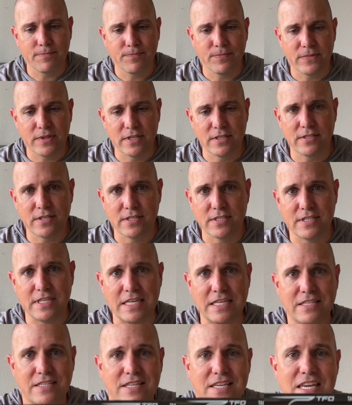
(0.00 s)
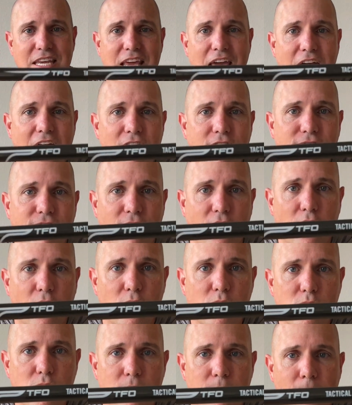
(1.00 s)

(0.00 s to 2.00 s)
This is the TFO